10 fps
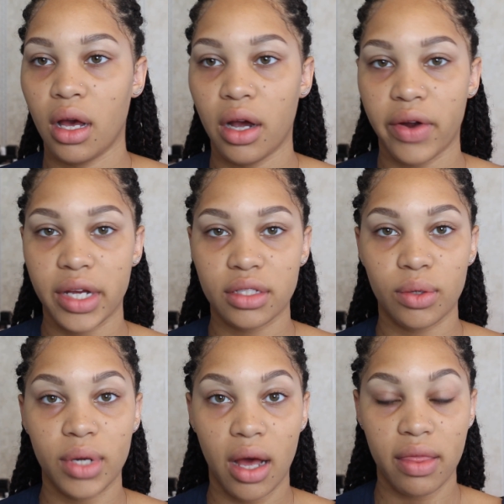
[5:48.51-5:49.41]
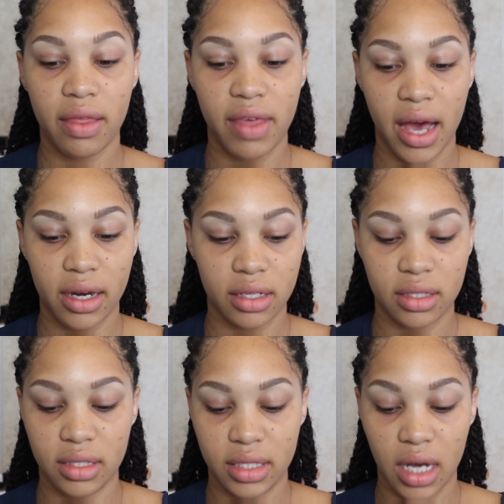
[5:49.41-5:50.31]
Alright, so now that that
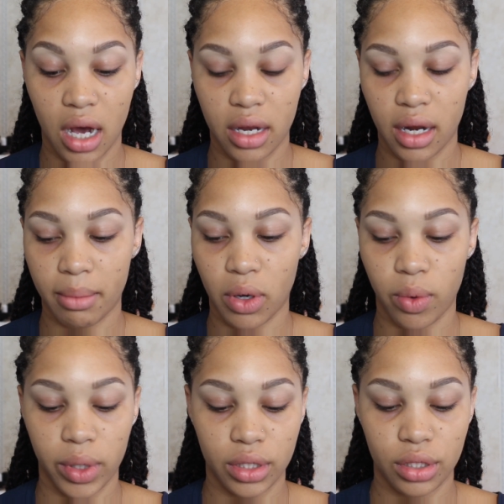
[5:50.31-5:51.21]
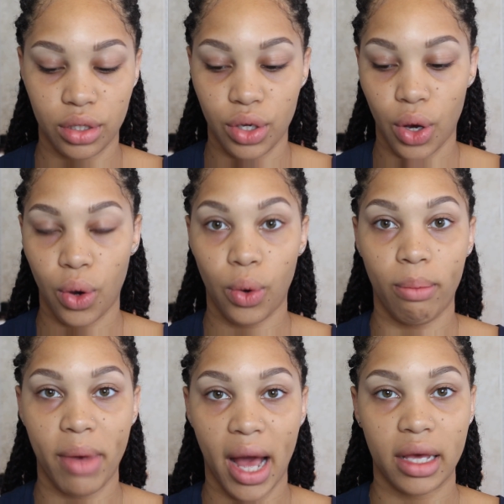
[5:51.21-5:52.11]
is done, I'm going to
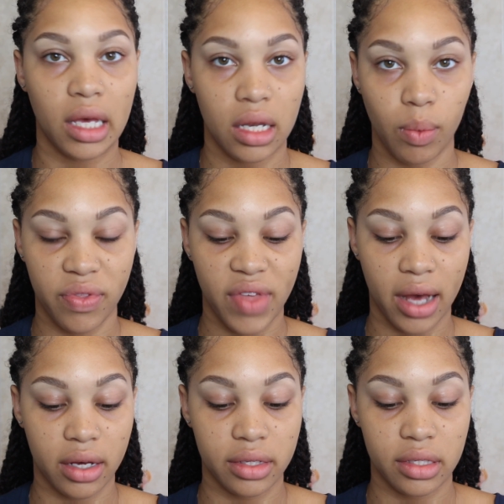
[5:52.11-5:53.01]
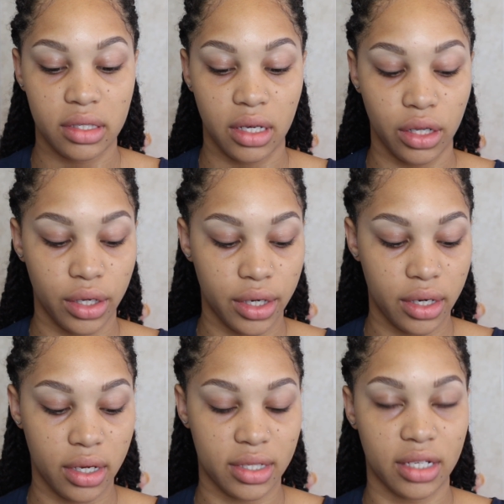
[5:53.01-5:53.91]
go back in with that concealer
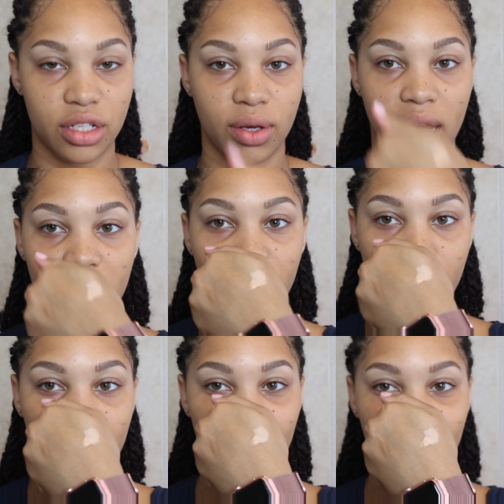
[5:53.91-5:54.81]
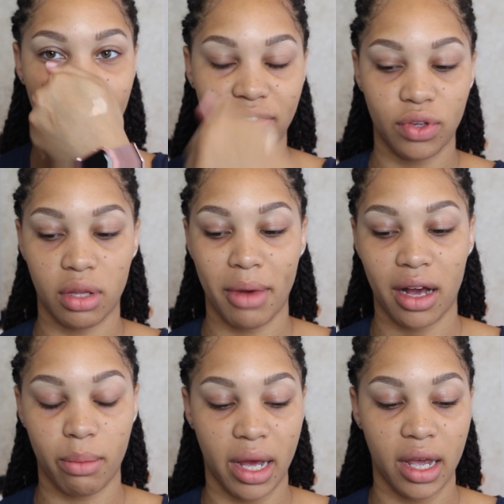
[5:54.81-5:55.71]
because I still have a bunch left on the
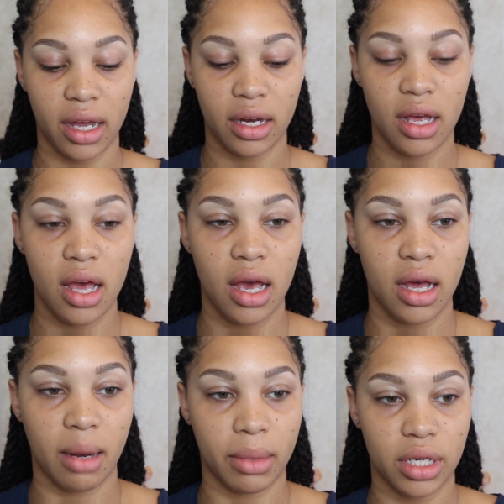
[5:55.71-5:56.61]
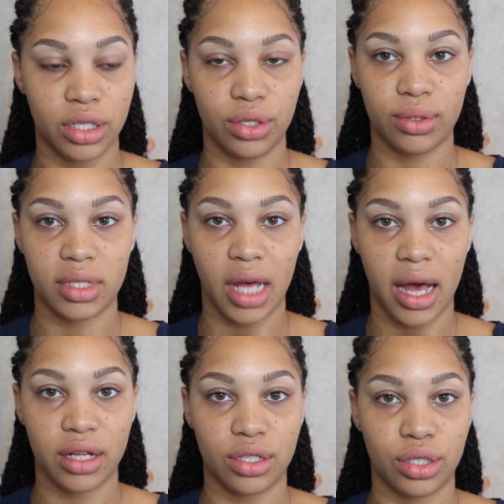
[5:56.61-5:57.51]
back of my hand. I'm going to use
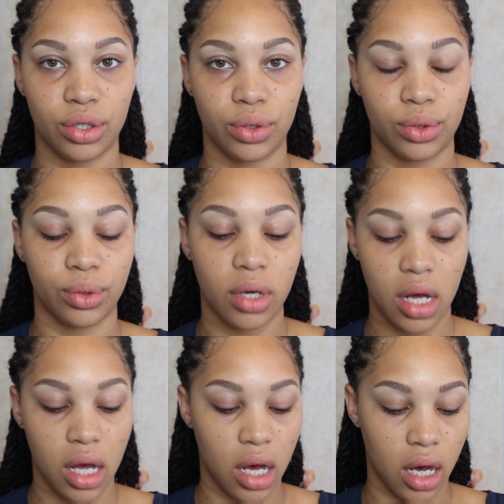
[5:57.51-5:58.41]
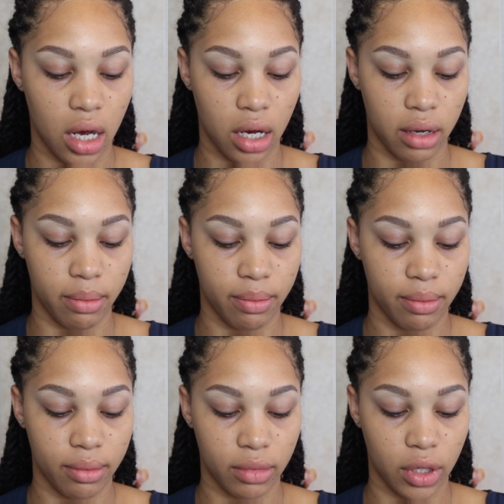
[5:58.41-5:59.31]
that to
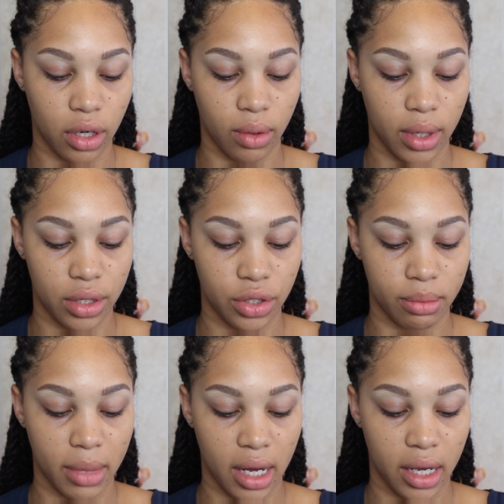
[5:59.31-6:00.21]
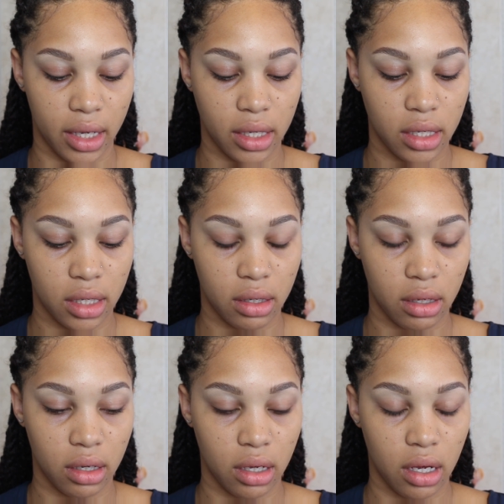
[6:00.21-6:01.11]
go under my
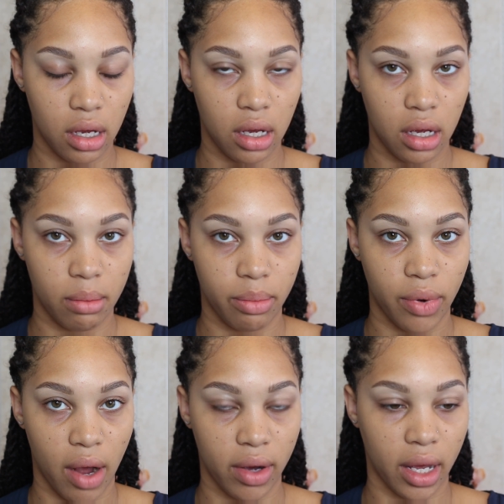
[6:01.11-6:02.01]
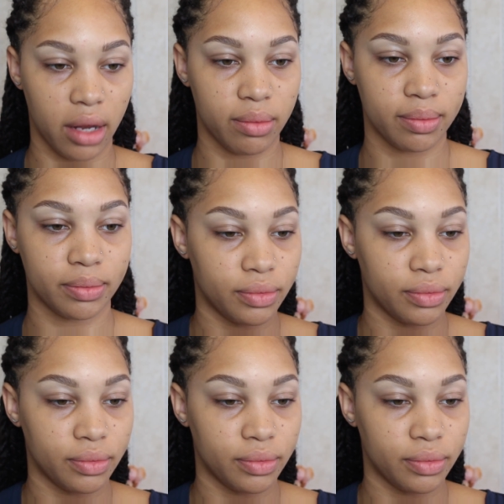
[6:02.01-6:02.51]
brow again.